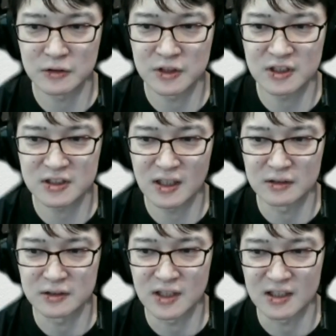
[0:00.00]

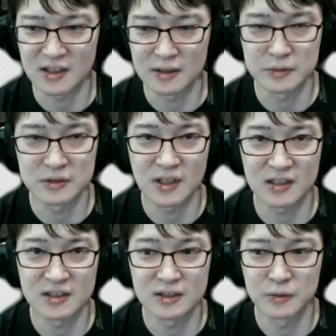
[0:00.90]
So in
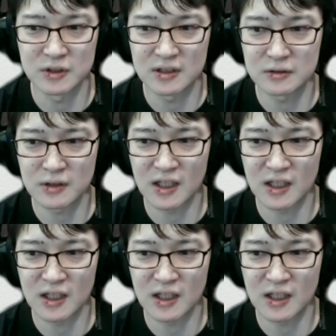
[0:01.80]
advance, we